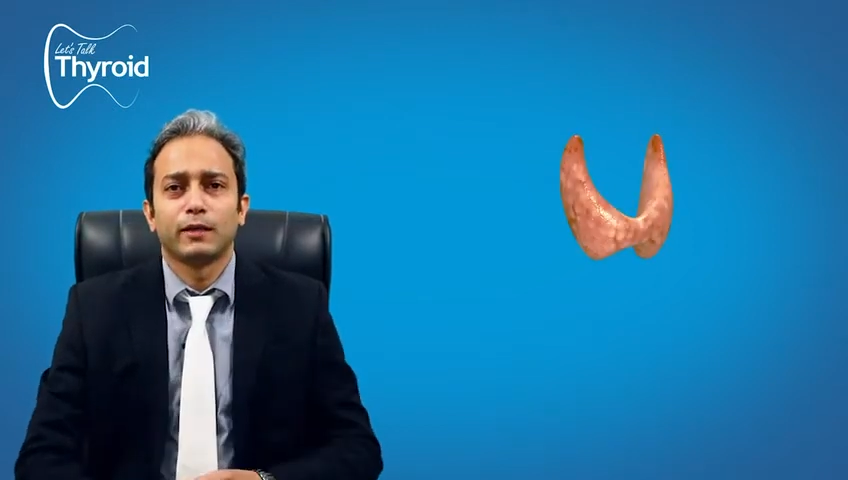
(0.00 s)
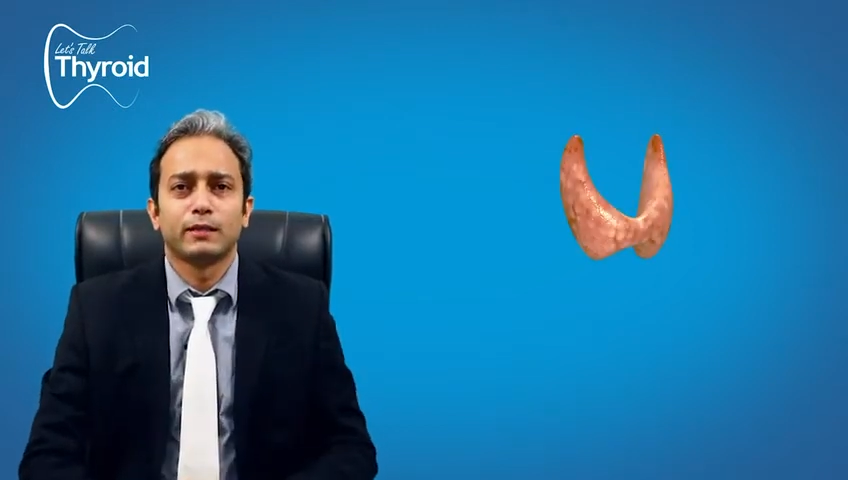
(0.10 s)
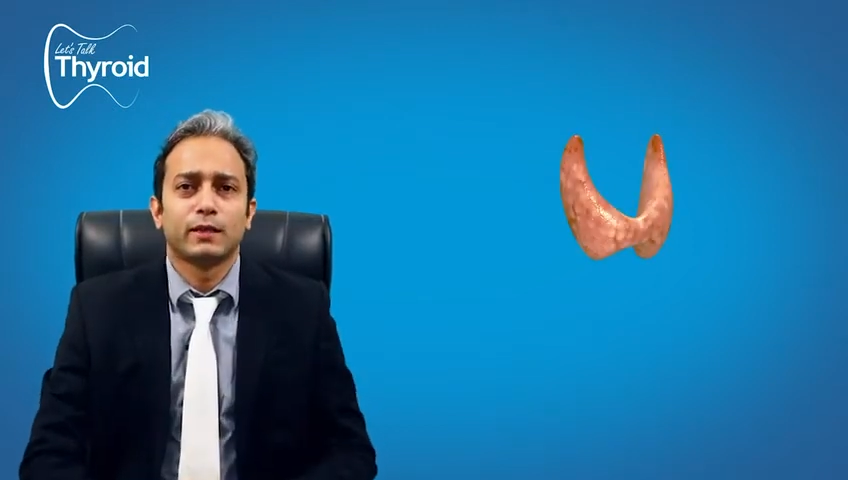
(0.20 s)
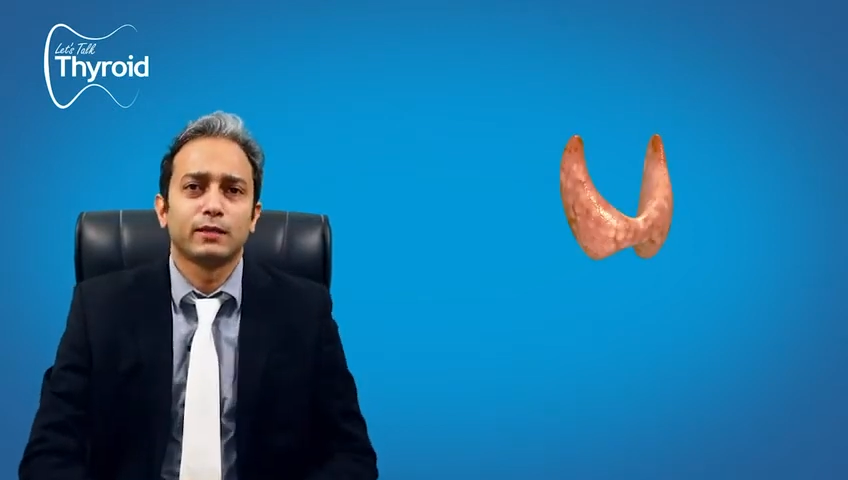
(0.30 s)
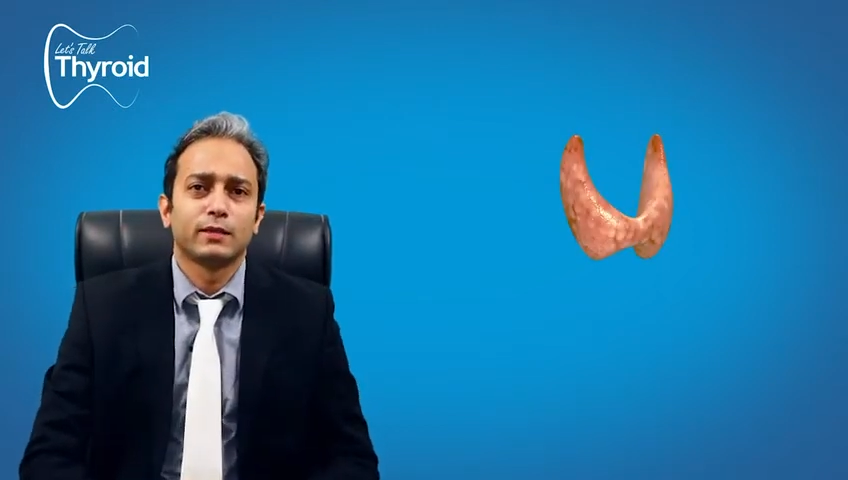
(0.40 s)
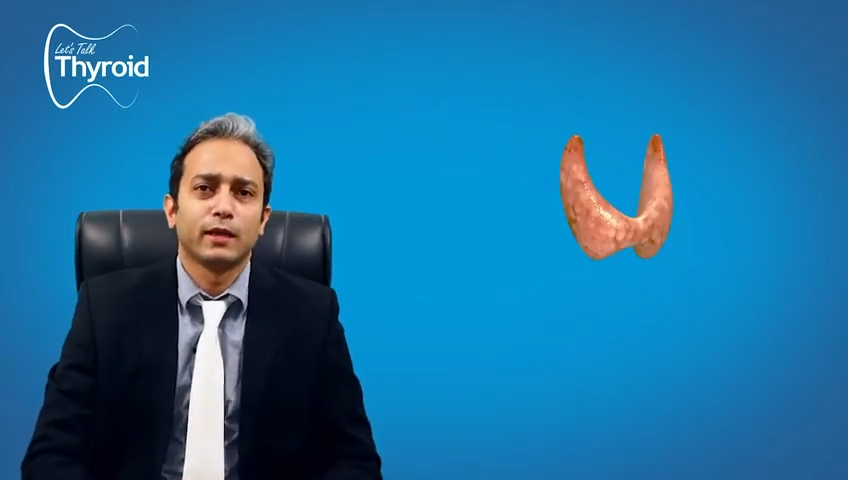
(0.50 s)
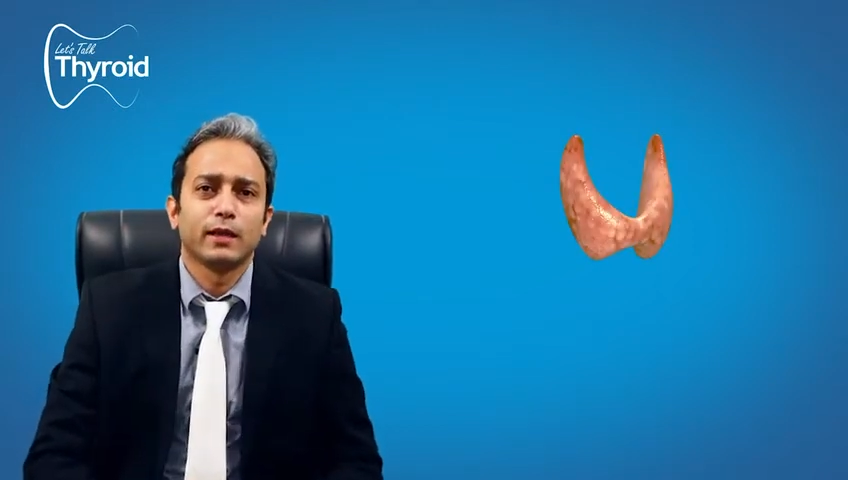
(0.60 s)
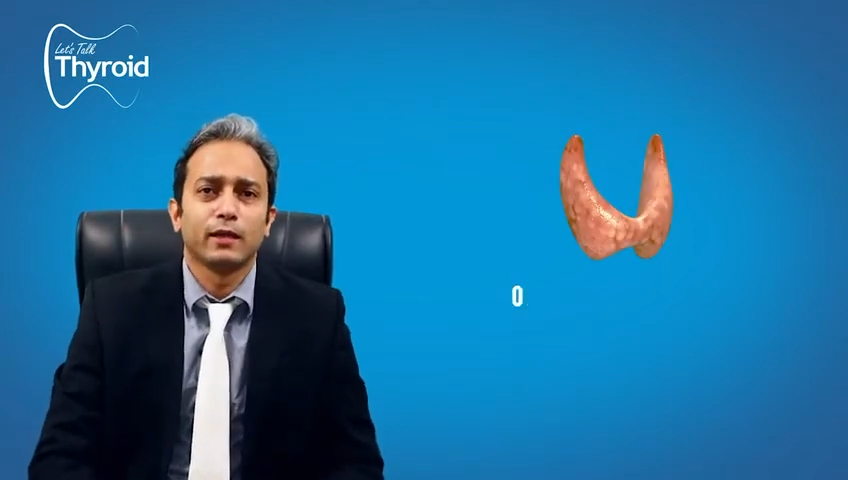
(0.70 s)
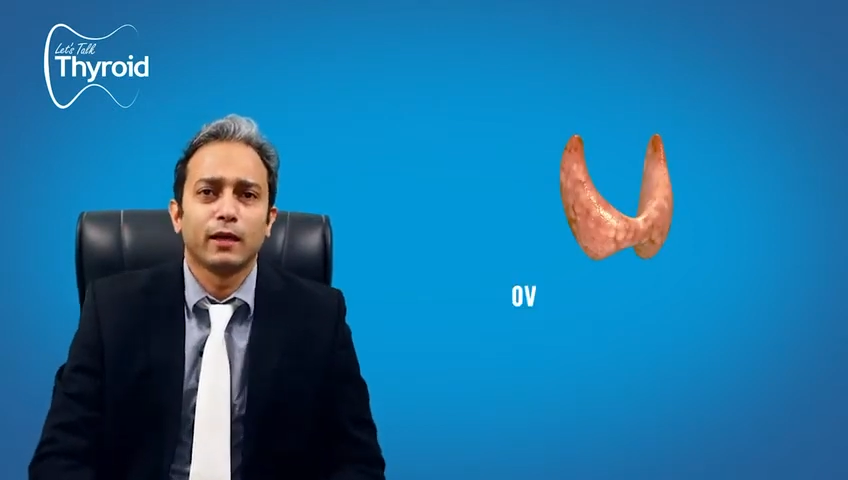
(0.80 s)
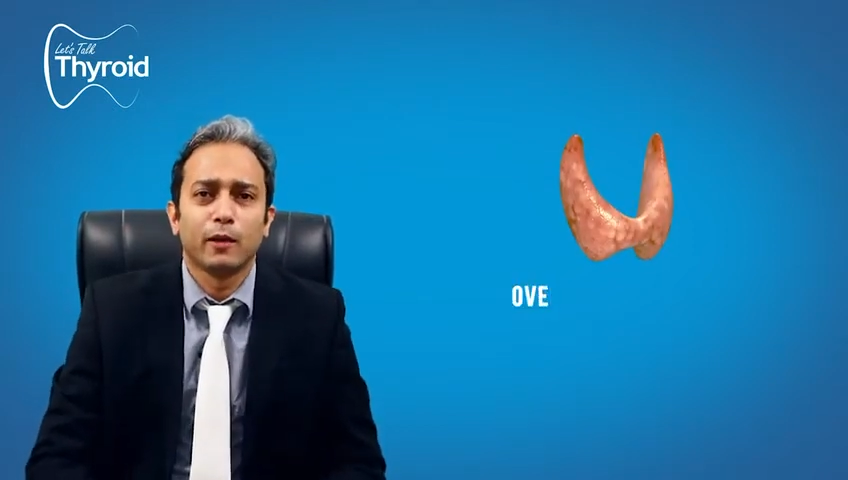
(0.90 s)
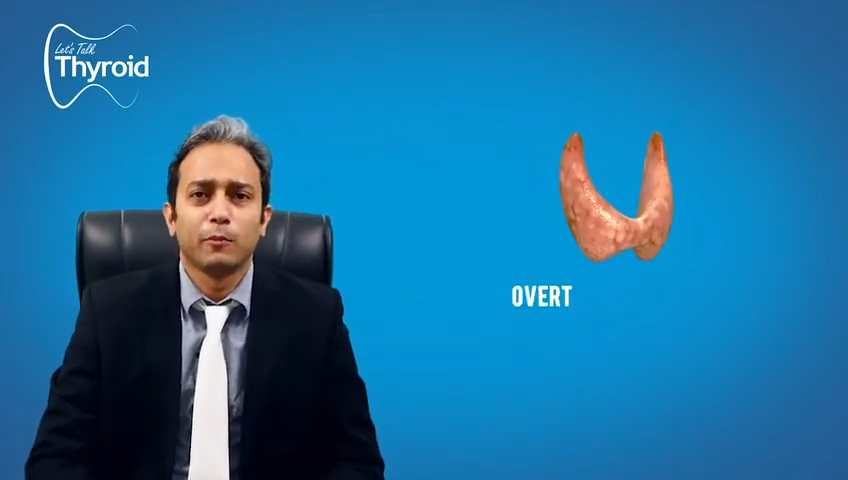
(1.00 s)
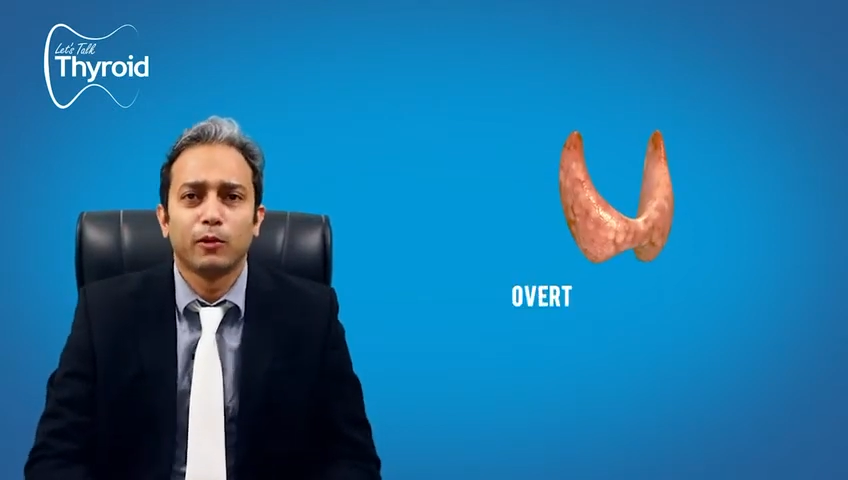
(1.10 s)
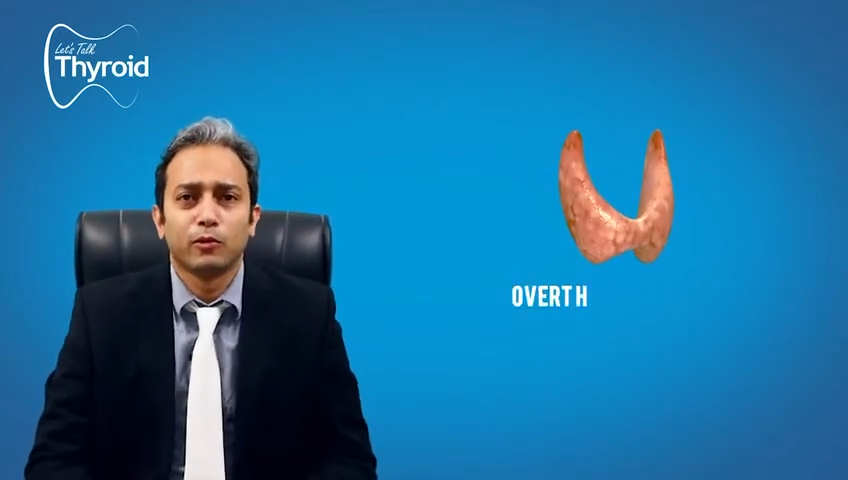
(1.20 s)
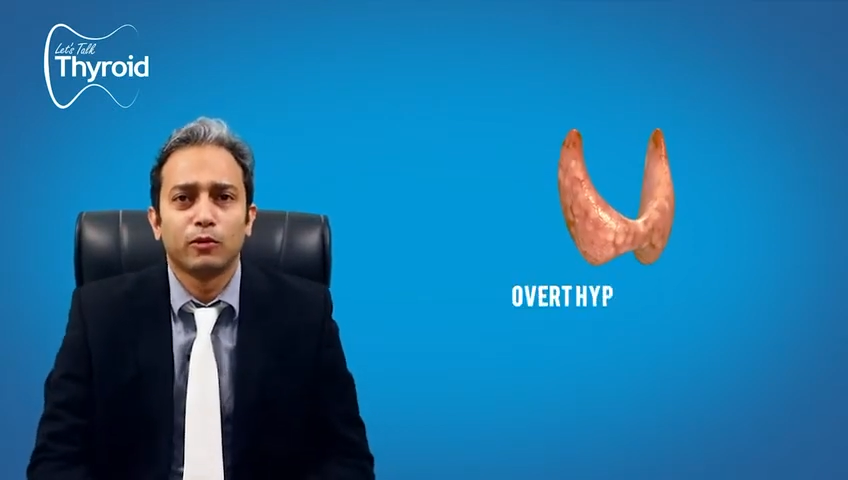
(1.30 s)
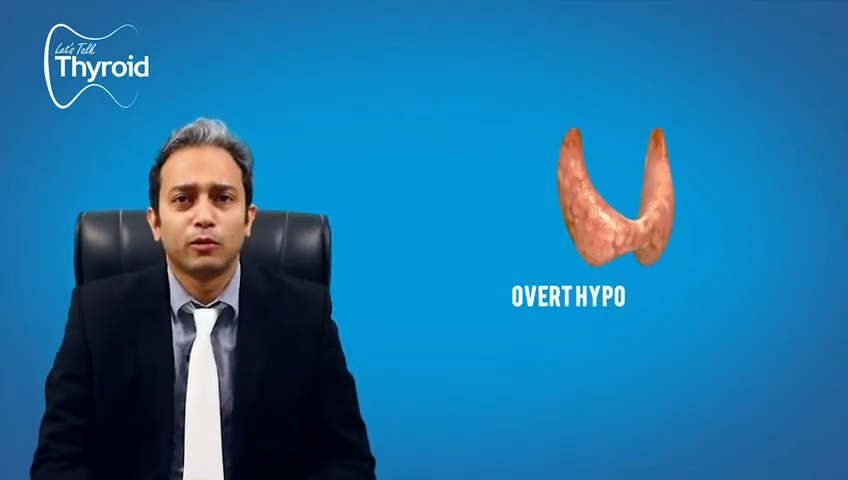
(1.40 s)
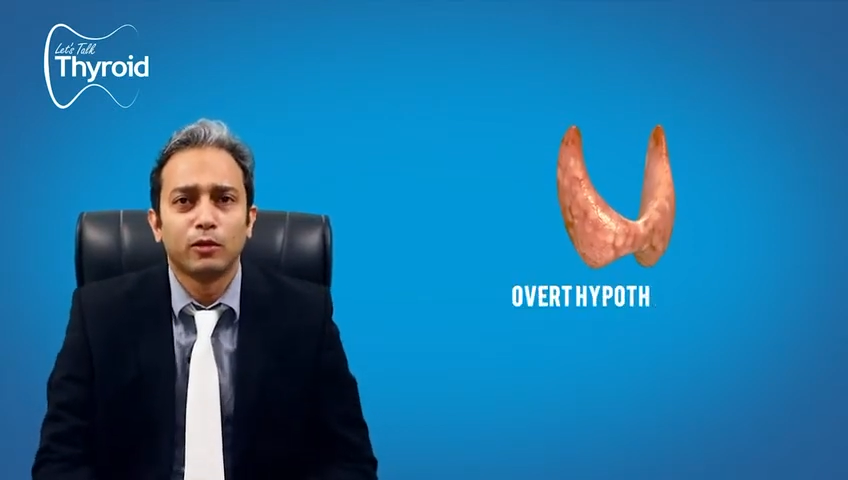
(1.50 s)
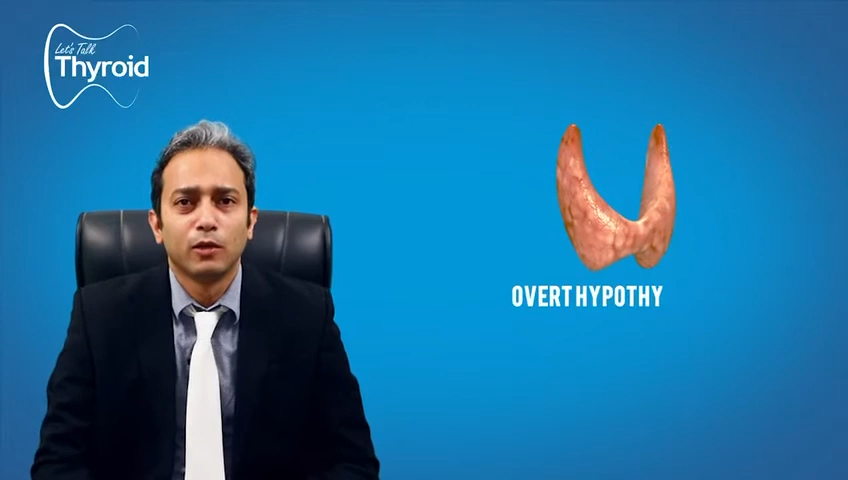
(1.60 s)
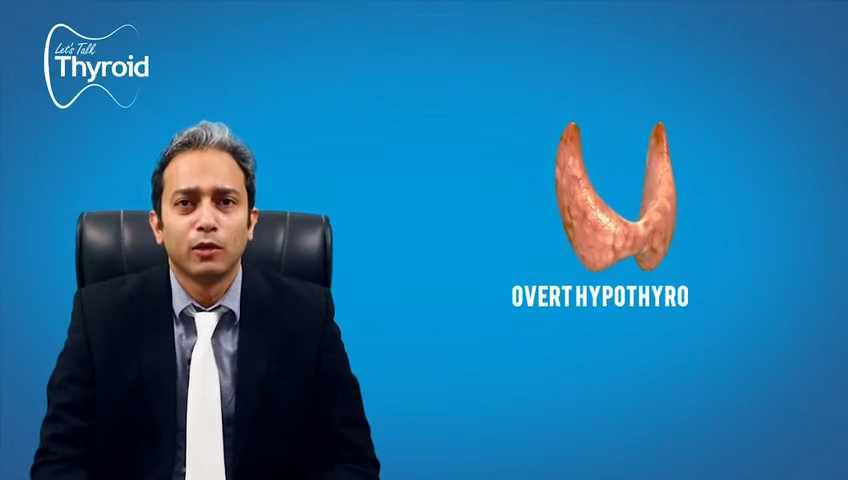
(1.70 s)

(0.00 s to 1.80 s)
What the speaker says: discussing about